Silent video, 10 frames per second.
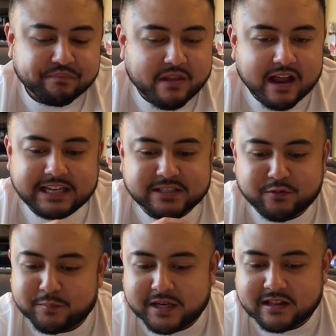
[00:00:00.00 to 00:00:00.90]
At least for
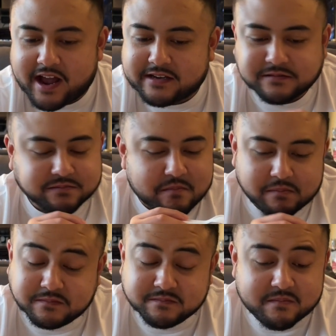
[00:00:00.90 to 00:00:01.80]
me, like,
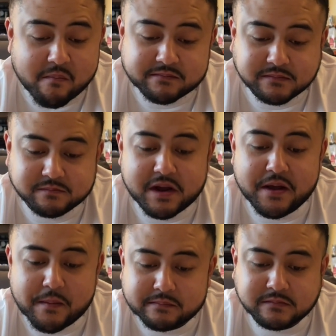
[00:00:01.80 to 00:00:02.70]
man.